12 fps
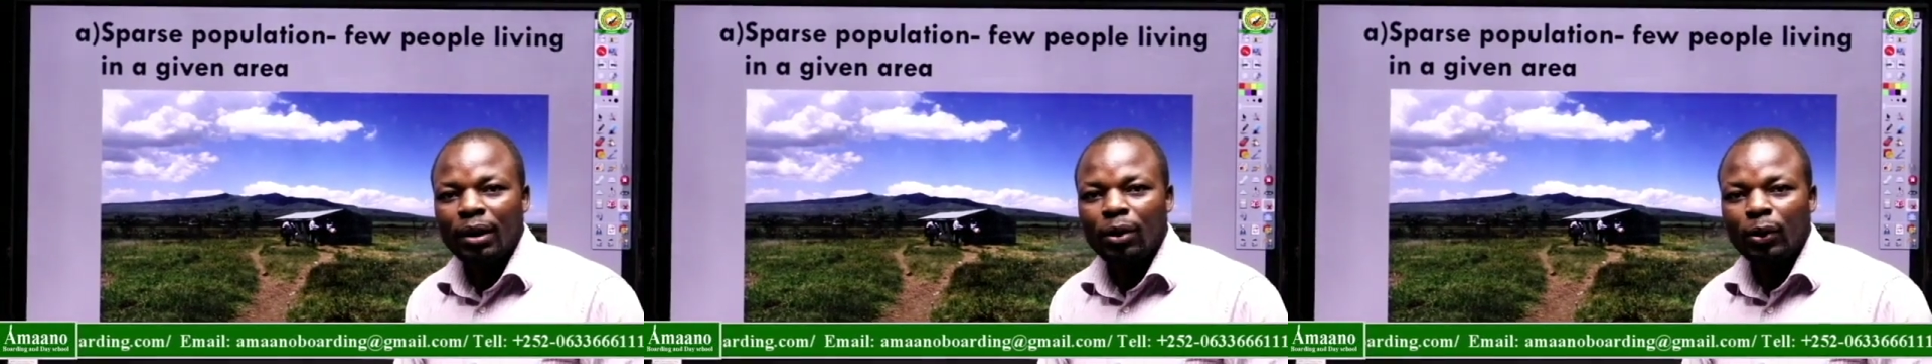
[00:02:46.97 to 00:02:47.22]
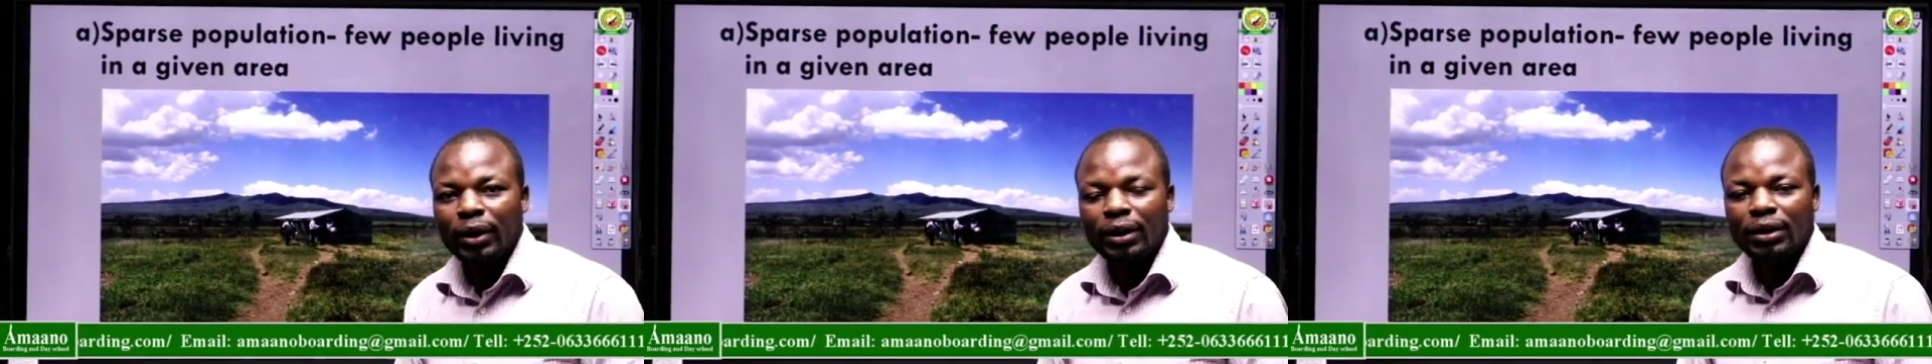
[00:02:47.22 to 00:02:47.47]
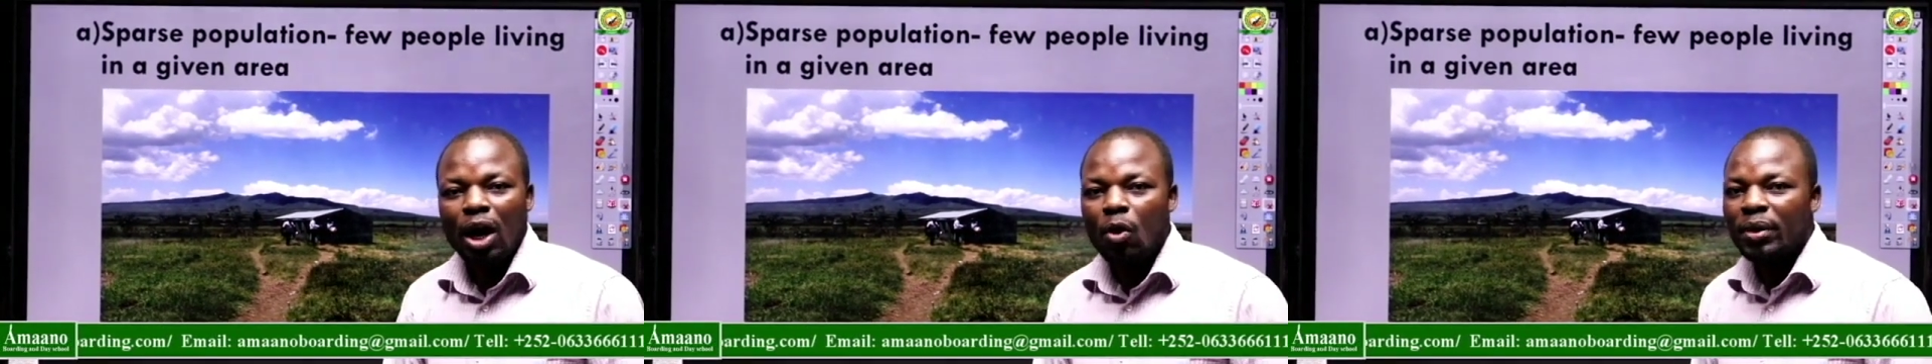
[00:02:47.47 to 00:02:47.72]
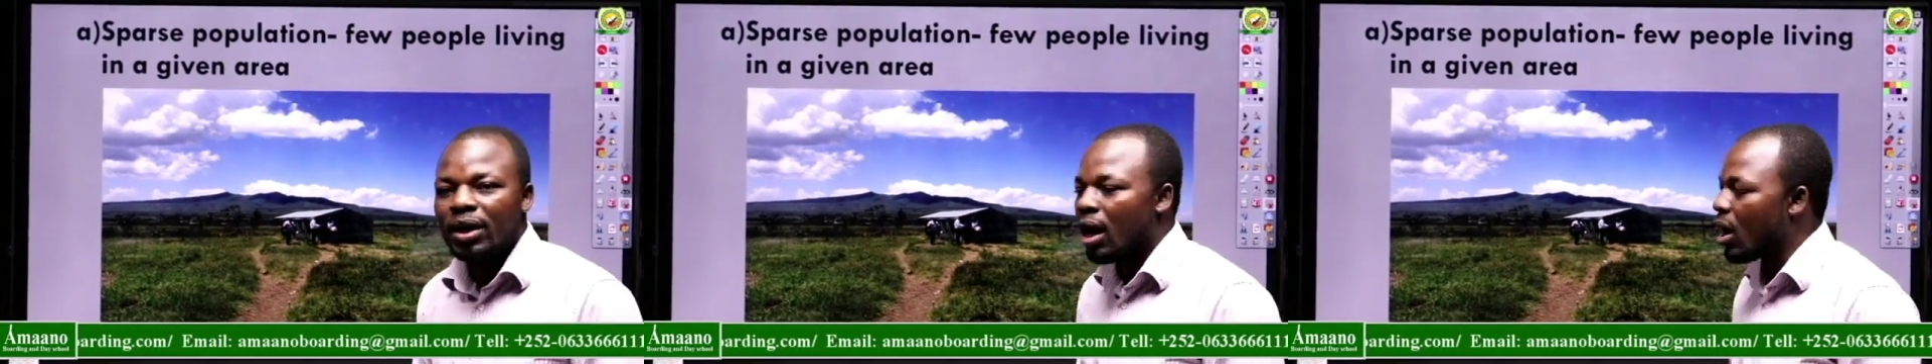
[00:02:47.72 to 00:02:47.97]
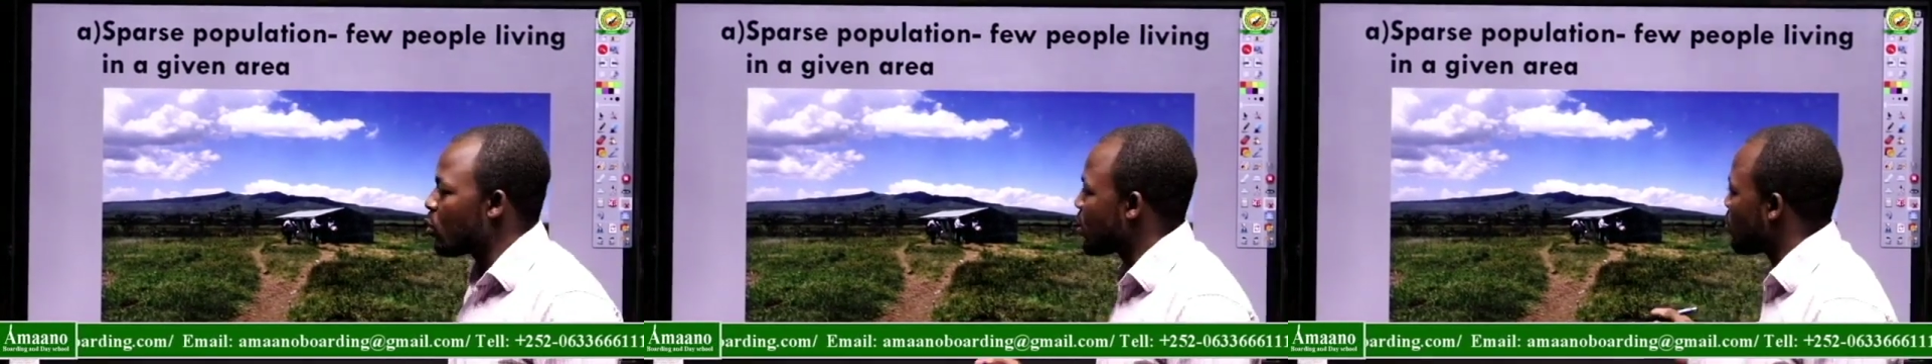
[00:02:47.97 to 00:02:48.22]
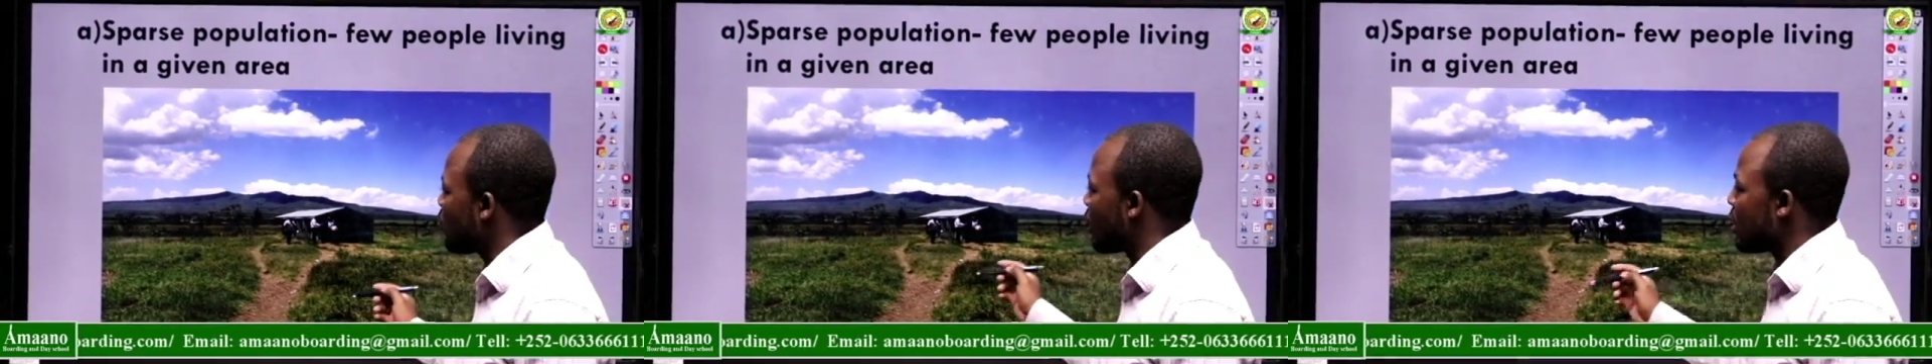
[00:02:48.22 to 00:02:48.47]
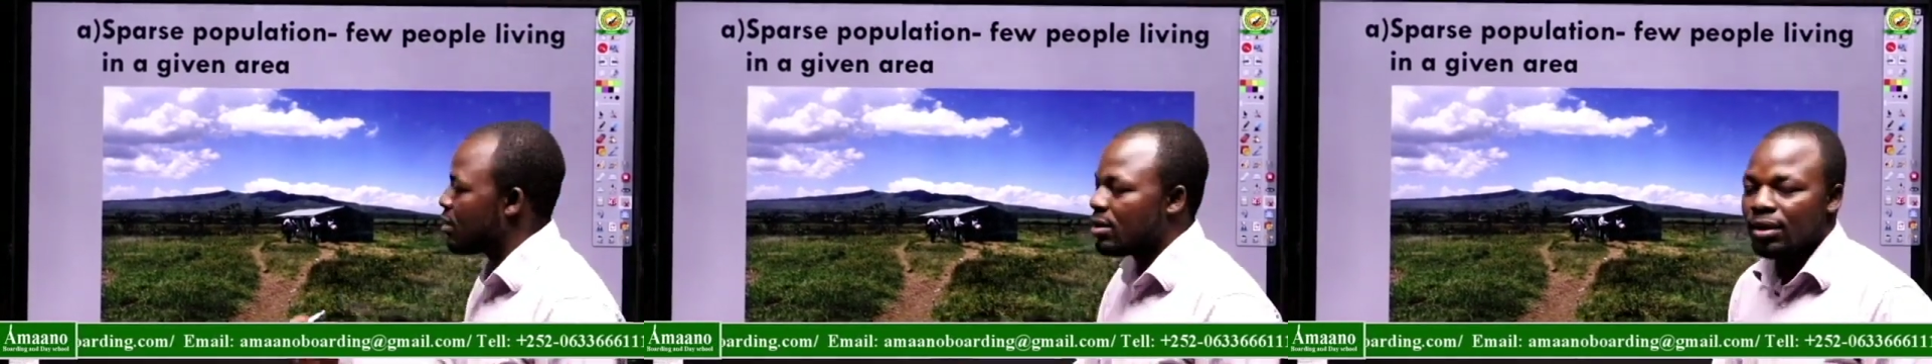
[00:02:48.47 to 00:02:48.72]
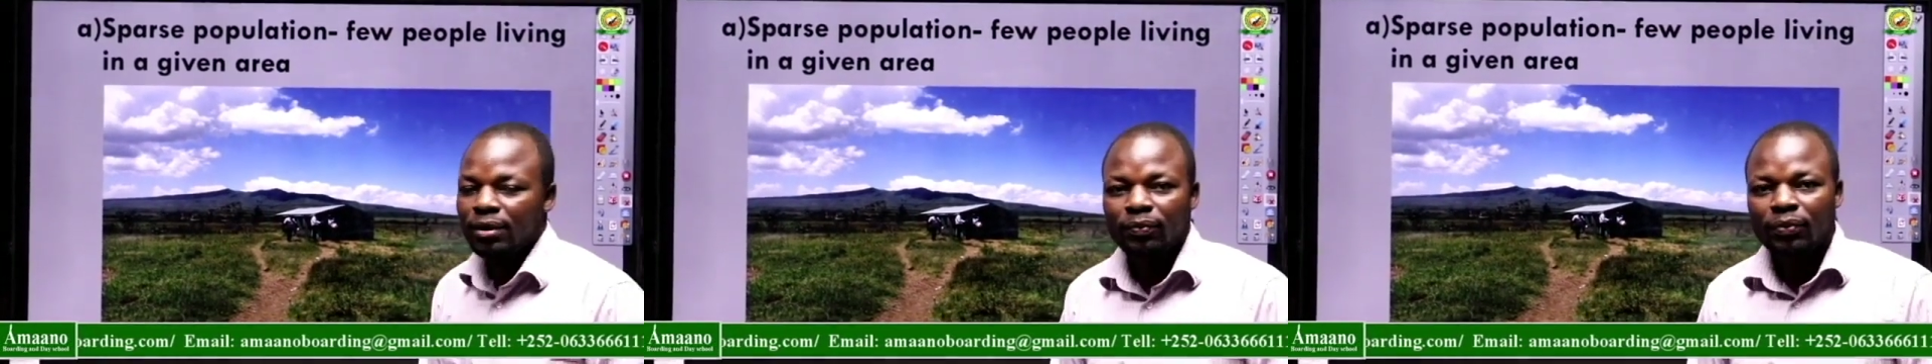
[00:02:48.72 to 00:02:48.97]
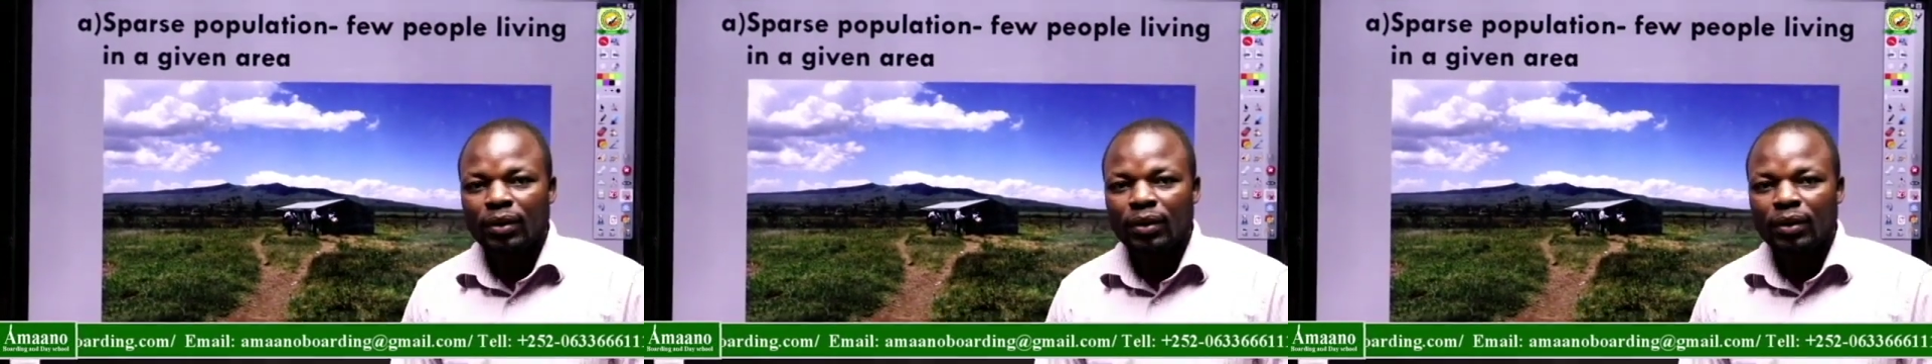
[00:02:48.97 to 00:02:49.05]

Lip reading: Look at how many houses you can see.